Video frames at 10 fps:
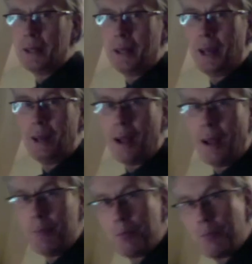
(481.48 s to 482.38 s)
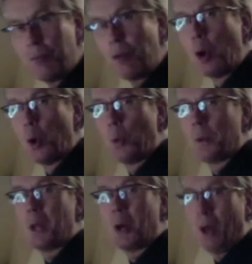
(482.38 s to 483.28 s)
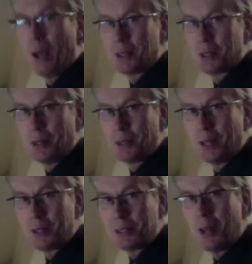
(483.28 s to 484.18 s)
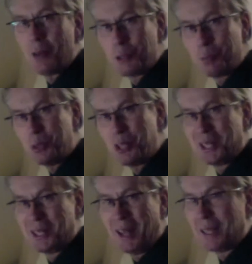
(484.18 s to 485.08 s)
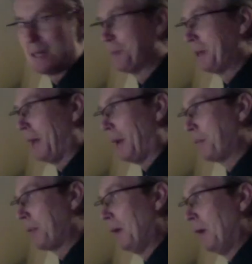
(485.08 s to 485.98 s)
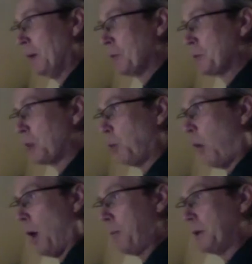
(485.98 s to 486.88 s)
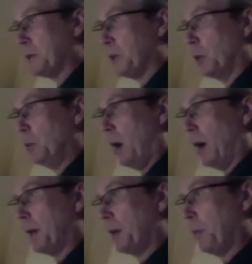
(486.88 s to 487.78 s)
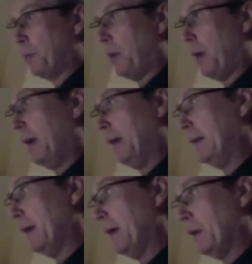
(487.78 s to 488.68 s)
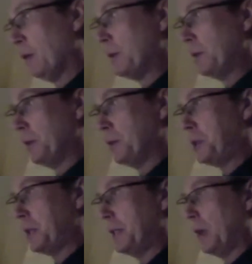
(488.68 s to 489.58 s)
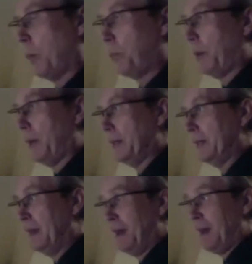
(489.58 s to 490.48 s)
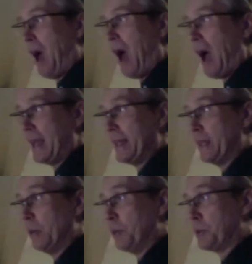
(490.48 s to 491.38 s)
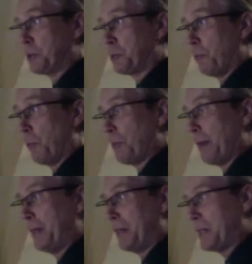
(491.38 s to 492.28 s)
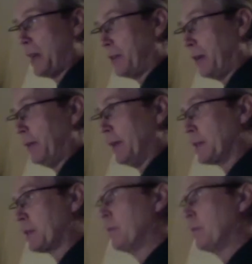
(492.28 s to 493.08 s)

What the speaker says: now that fill with no accents, that sounds pretty lame, doesn't it? So what I'm going to do, I'm going to play, looking at the sheet, I'll play A, which would make it sound like this.